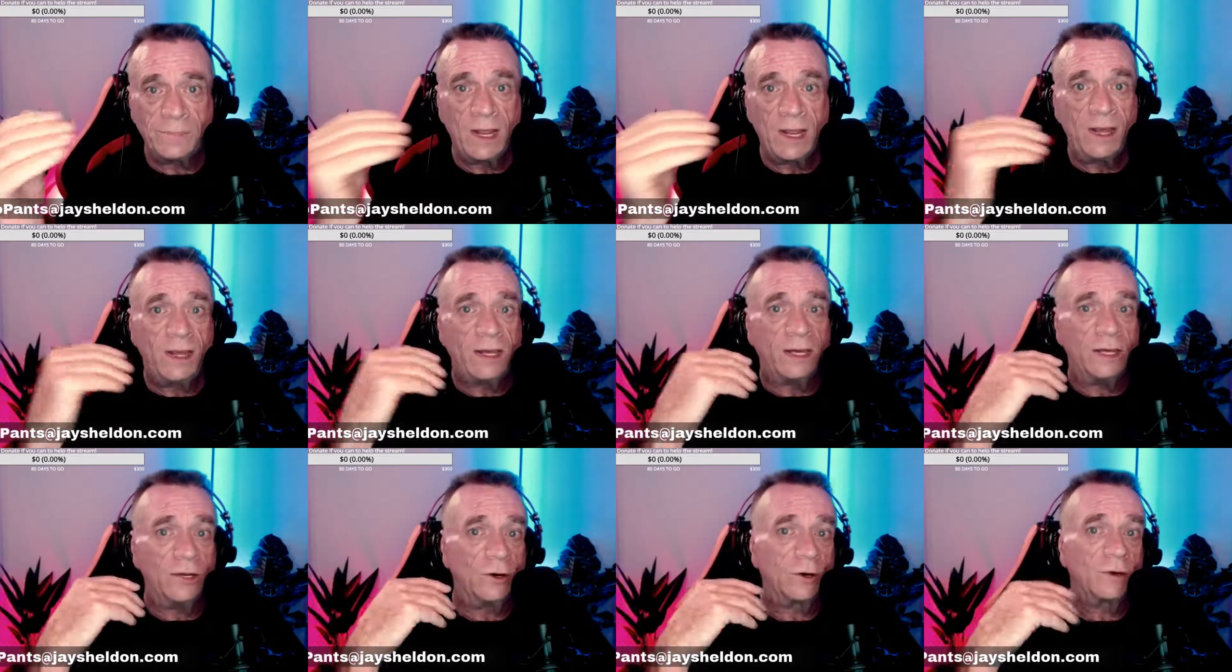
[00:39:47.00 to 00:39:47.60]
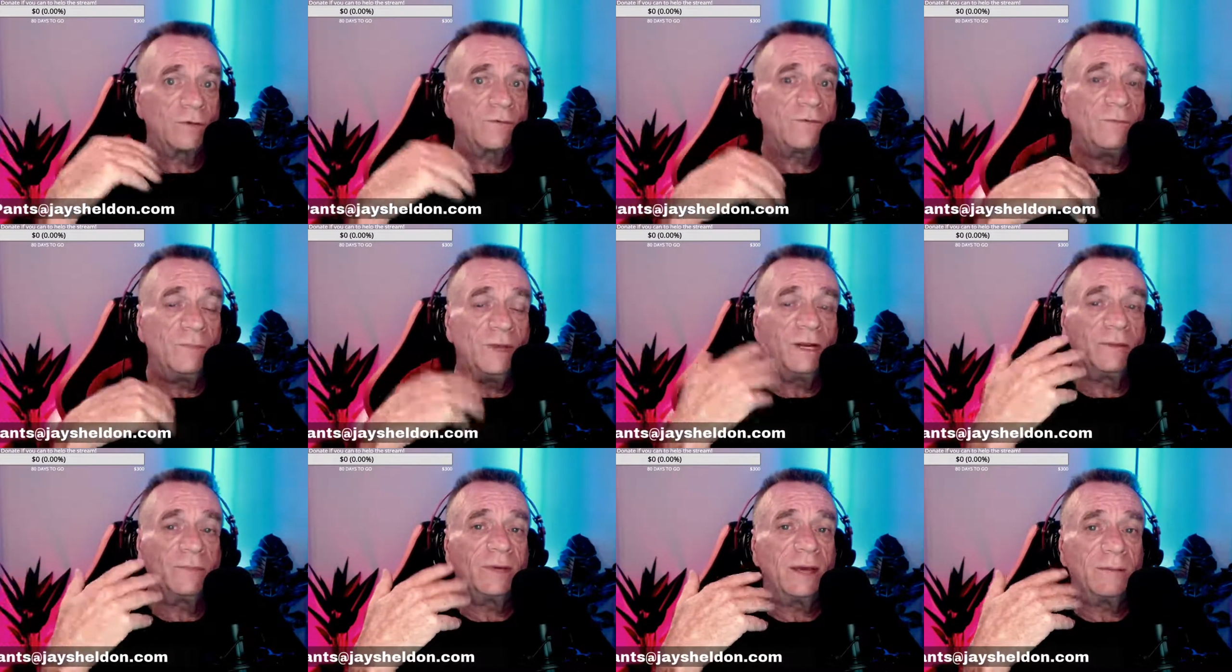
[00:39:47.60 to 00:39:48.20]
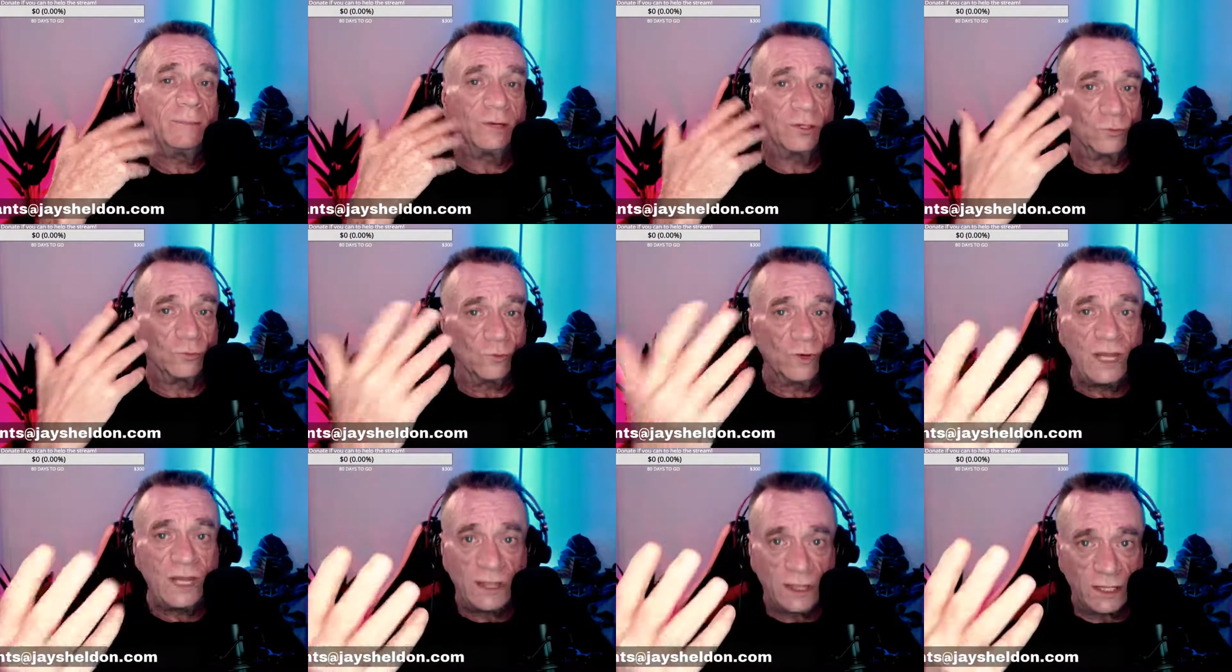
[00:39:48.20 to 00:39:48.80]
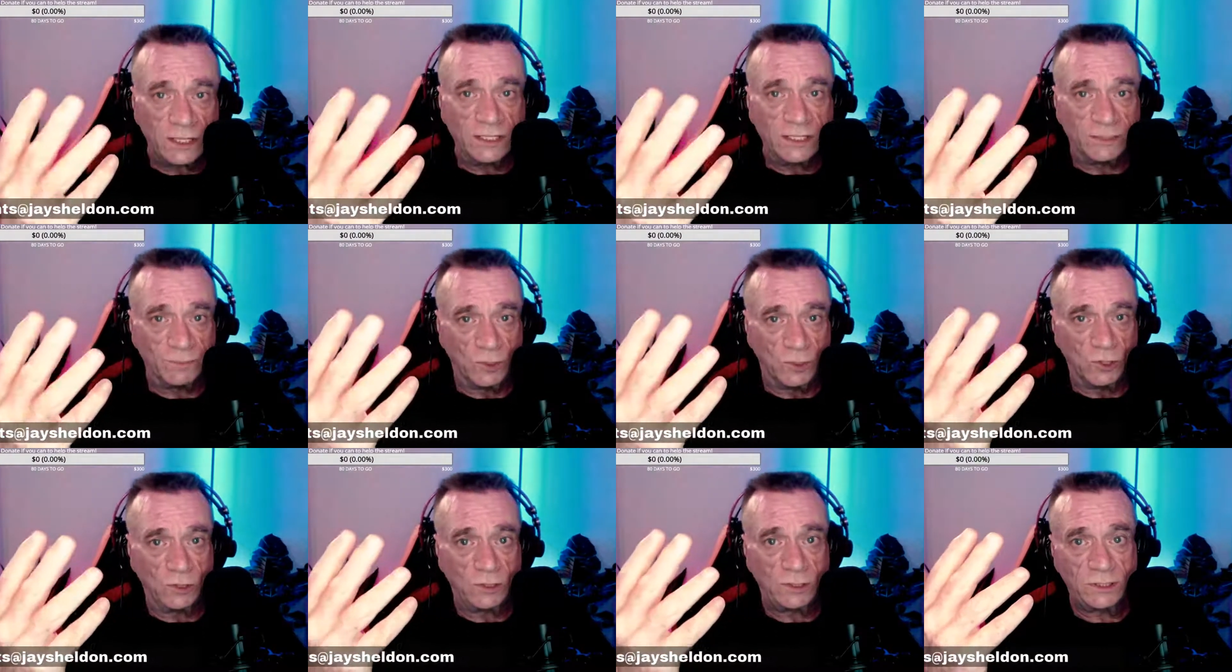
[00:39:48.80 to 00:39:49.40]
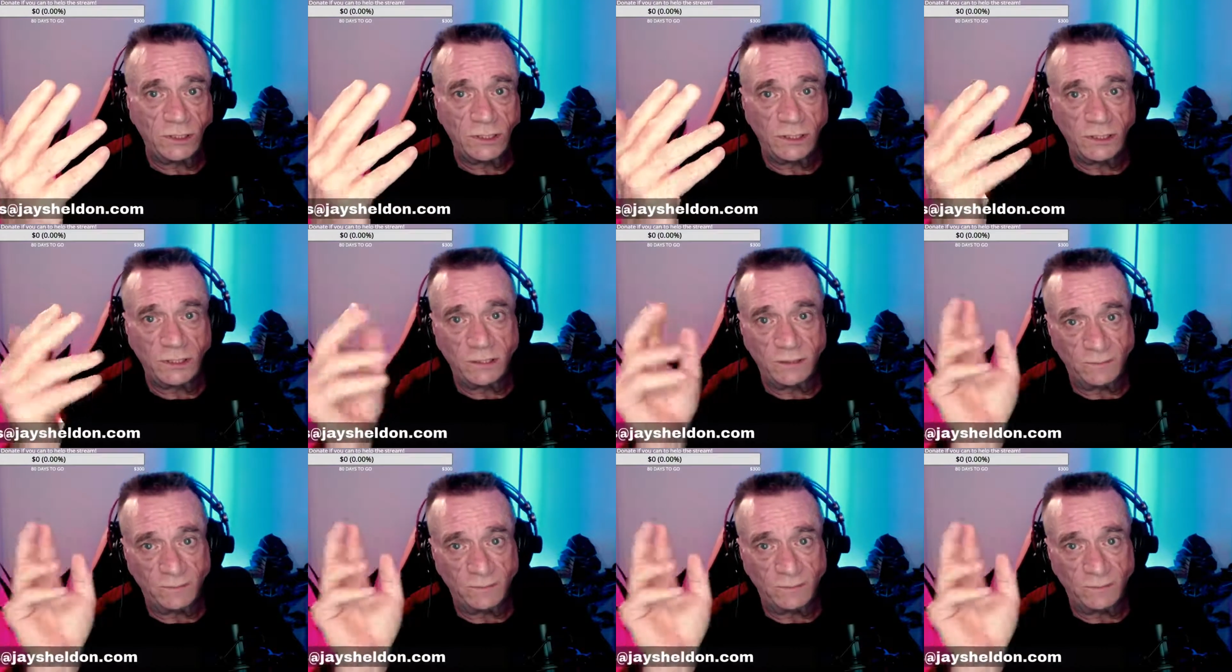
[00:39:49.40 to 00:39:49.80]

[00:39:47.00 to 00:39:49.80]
In order for me to be able to read these books,